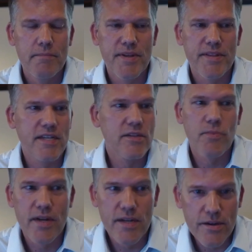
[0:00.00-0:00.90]
but they
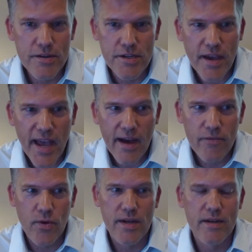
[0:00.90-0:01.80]
just want to know if you
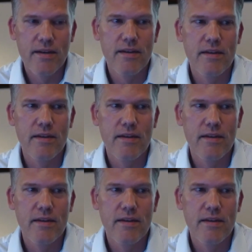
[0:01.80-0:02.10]
have one.